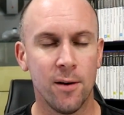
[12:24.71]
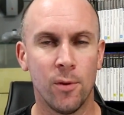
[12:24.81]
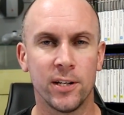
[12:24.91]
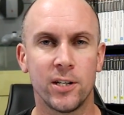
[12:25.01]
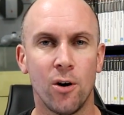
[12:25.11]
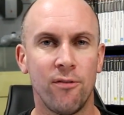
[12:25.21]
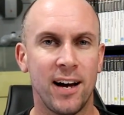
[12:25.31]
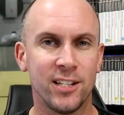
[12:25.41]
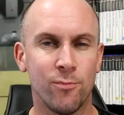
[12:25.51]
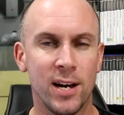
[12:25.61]
Myself,
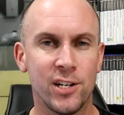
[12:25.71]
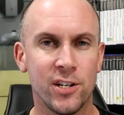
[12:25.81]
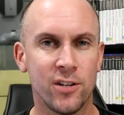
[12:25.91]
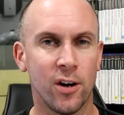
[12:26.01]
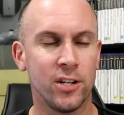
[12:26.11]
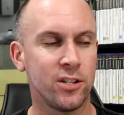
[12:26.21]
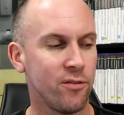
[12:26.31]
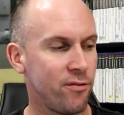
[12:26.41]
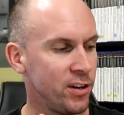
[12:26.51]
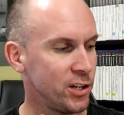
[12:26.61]
as mentioned, I just
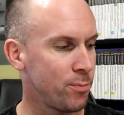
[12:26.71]
finished